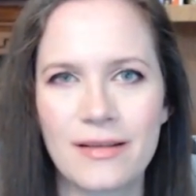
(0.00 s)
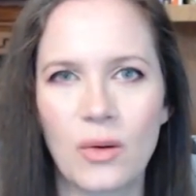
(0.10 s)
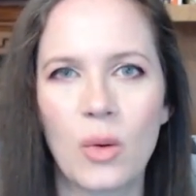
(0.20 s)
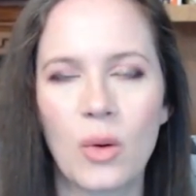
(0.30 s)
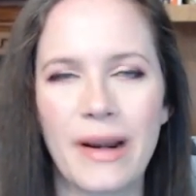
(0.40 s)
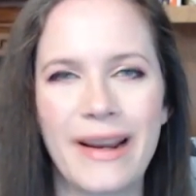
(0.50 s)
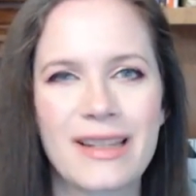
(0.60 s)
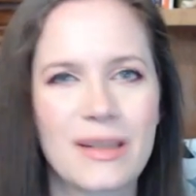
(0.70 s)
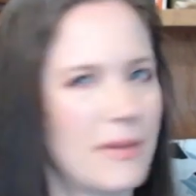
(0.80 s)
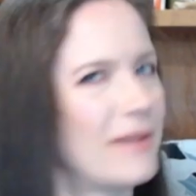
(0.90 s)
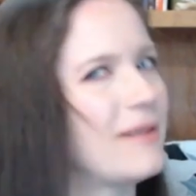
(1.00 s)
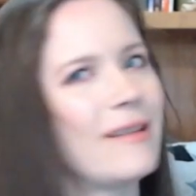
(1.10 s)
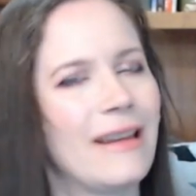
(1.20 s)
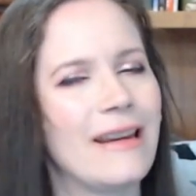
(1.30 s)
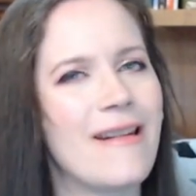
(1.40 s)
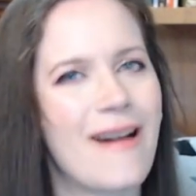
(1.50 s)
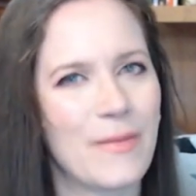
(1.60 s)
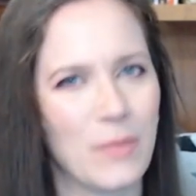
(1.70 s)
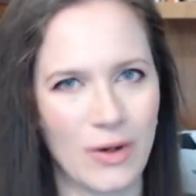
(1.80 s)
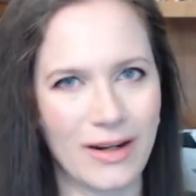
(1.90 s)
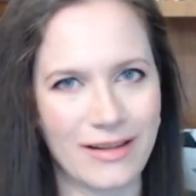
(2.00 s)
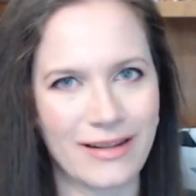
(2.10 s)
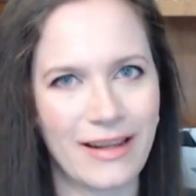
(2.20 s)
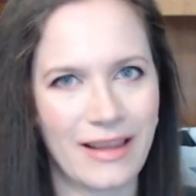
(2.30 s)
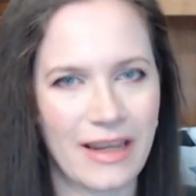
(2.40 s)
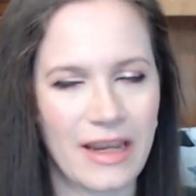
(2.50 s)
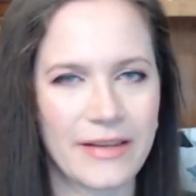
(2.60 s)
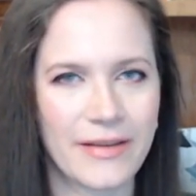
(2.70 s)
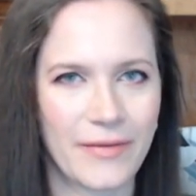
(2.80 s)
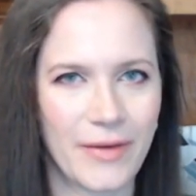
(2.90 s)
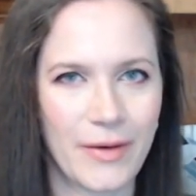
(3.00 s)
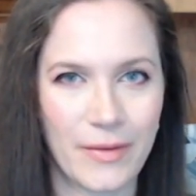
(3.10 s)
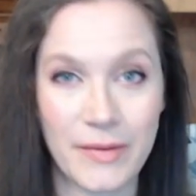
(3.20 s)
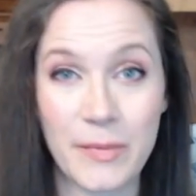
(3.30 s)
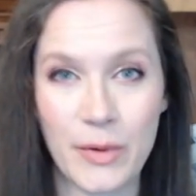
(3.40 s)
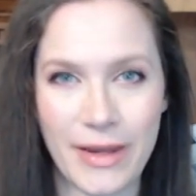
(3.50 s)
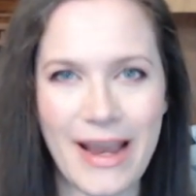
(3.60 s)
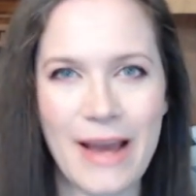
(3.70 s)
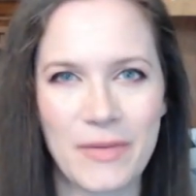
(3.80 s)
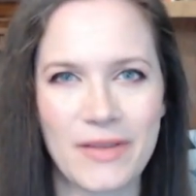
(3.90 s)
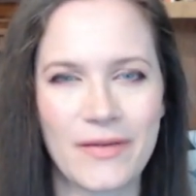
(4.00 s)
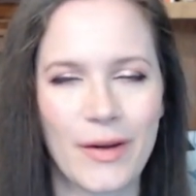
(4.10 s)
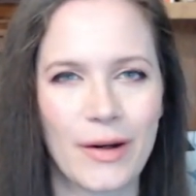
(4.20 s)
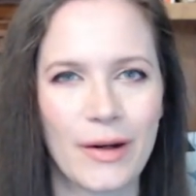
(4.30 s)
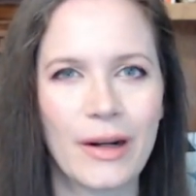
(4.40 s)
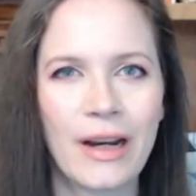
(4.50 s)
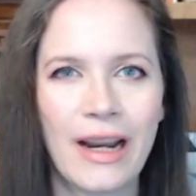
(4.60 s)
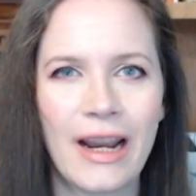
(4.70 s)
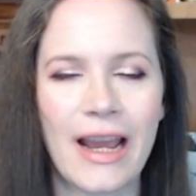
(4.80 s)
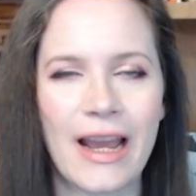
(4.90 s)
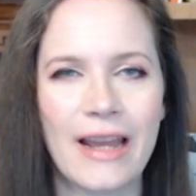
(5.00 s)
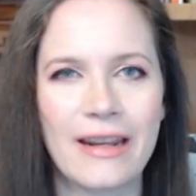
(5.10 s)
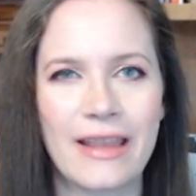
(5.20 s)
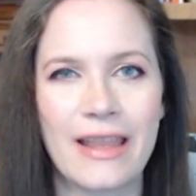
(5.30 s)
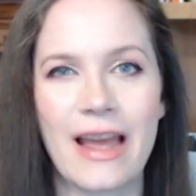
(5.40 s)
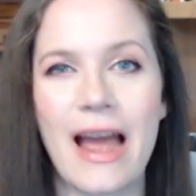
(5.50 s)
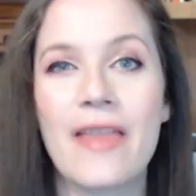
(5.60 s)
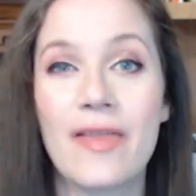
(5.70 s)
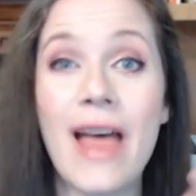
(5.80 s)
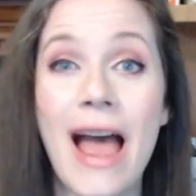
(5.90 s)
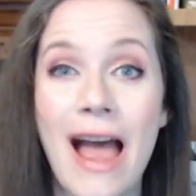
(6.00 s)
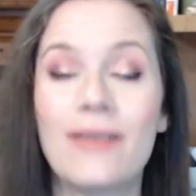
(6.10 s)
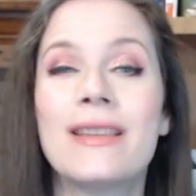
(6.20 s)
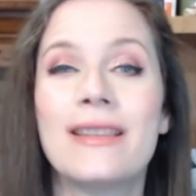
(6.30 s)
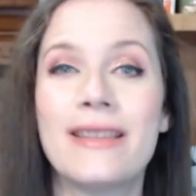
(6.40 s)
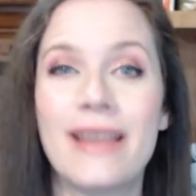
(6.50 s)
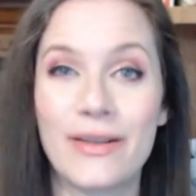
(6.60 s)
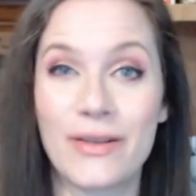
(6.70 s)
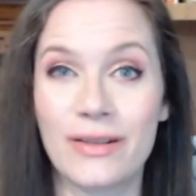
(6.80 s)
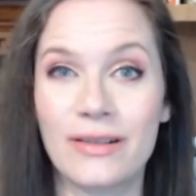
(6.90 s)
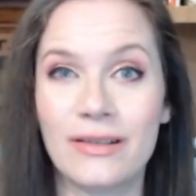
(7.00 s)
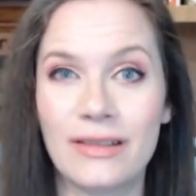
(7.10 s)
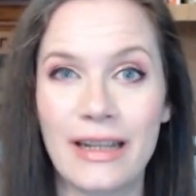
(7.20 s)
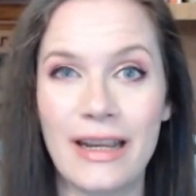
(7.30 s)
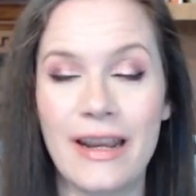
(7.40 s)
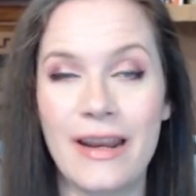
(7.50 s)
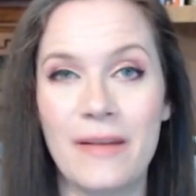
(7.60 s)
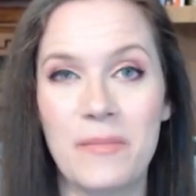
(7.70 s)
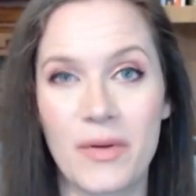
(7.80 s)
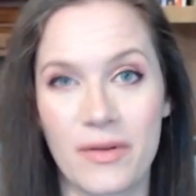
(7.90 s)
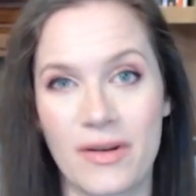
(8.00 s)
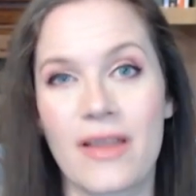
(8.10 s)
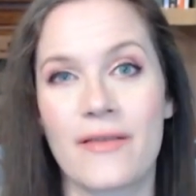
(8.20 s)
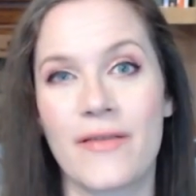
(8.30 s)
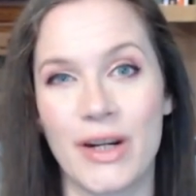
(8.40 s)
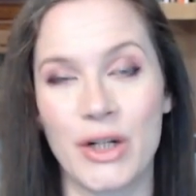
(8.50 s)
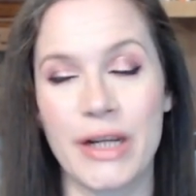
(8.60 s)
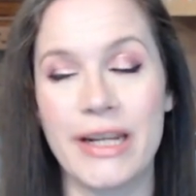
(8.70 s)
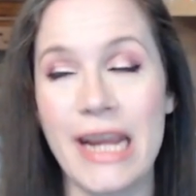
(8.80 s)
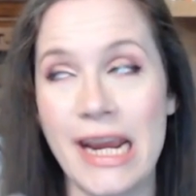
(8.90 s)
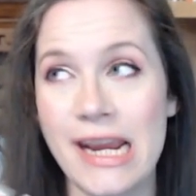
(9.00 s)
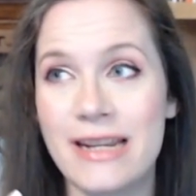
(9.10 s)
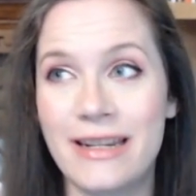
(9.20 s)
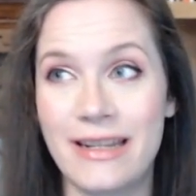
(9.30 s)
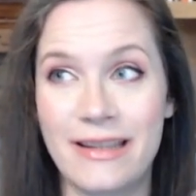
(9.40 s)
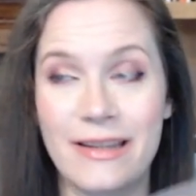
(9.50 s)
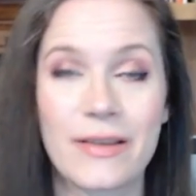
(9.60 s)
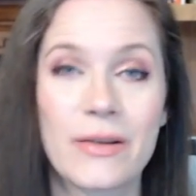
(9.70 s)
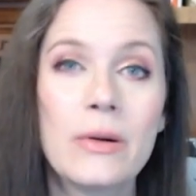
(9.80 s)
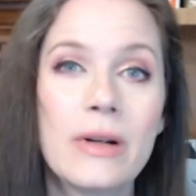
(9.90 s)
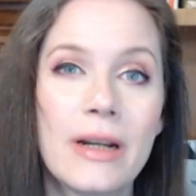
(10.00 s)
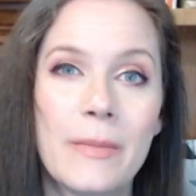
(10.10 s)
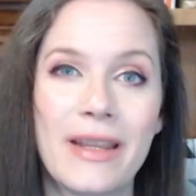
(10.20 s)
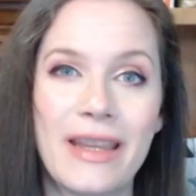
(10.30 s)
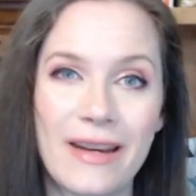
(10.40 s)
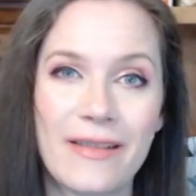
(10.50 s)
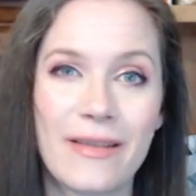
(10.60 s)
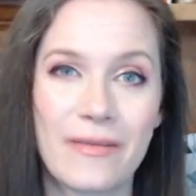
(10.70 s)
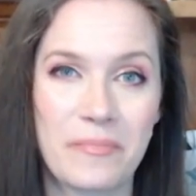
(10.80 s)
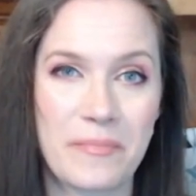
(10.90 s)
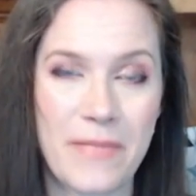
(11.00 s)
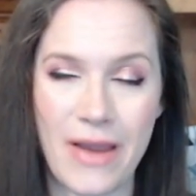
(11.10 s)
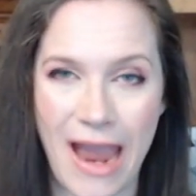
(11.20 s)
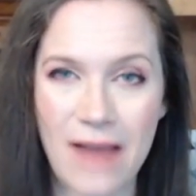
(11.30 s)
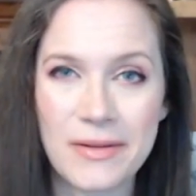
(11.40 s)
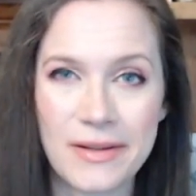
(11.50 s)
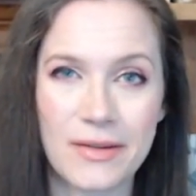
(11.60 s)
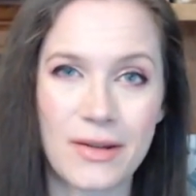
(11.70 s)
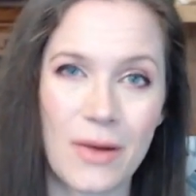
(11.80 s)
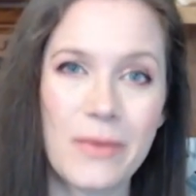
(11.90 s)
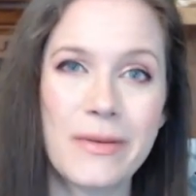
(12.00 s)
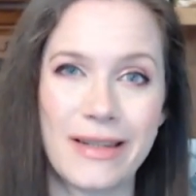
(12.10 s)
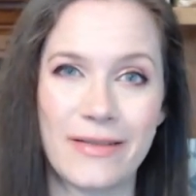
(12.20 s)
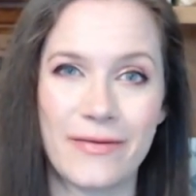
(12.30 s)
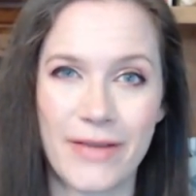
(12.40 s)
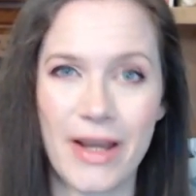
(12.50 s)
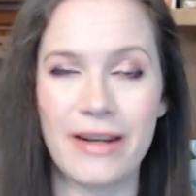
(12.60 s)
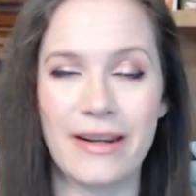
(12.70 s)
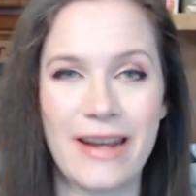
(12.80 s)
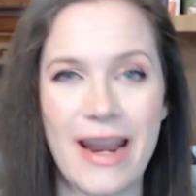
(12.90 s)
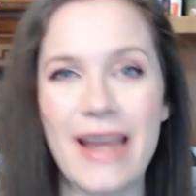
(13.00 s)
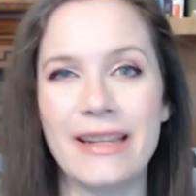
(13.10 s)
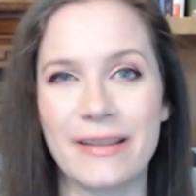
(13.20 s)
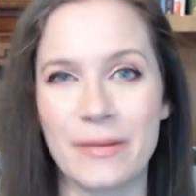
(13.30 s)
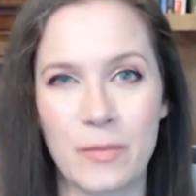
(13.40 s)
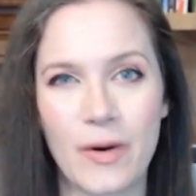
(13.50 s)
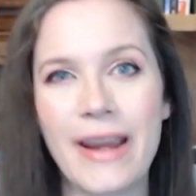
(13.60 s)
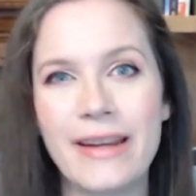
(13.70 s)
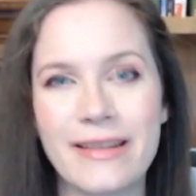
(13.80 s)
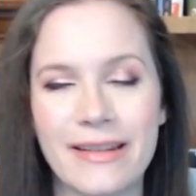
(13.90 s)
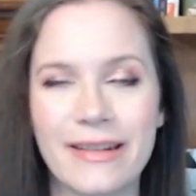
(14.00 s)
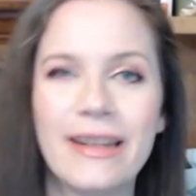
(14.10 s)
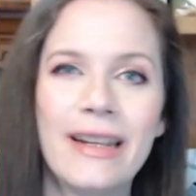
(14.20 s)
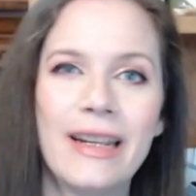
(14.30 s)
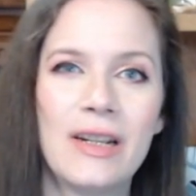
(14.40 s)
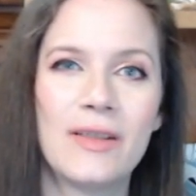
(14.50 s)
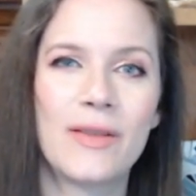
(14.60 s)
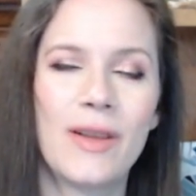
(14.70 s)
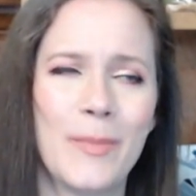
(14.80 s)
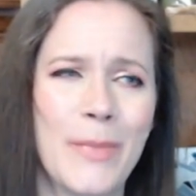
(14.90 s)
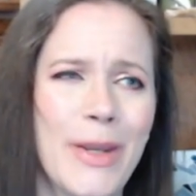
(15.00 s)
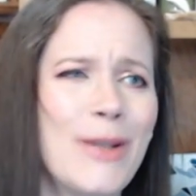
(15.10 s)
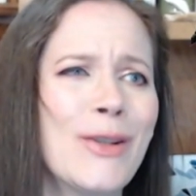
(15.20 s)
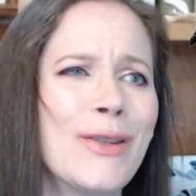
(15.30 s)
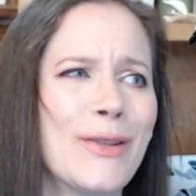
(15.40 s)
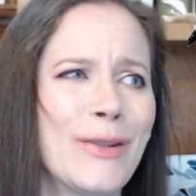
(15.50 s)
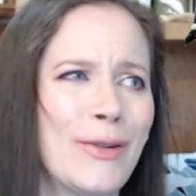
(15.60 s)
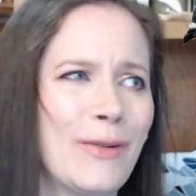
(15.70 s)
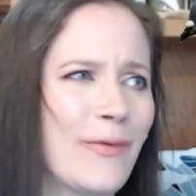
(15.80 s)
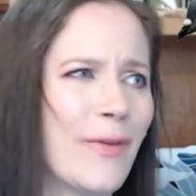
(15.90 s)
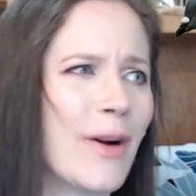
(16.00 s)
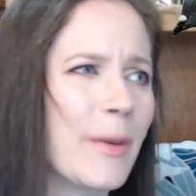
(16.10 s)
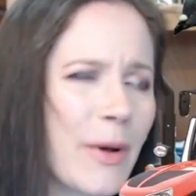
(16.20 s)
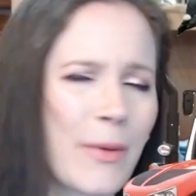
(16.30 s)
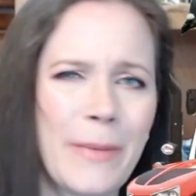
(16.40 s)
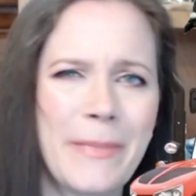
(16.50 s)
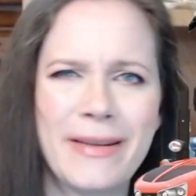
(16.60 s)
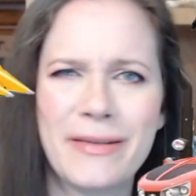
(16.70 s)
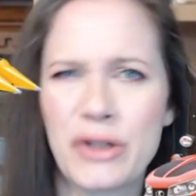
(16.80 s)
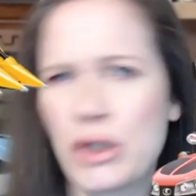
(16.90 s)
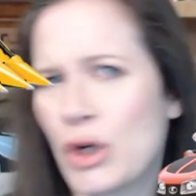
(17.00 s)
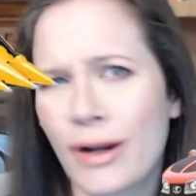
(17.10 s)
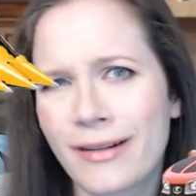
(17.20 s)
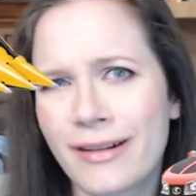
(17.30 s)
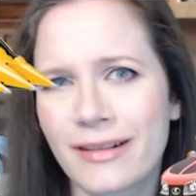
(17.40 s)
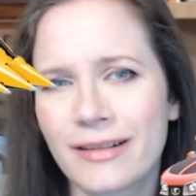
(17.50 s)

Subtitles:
or explicitly not present in the case of, you know, the spooky atmosphere. And that the house is central in both gothic fiction and in this story. But here the house is cozy and fun and nice and bright and full of pigeons and farm equipment and junk.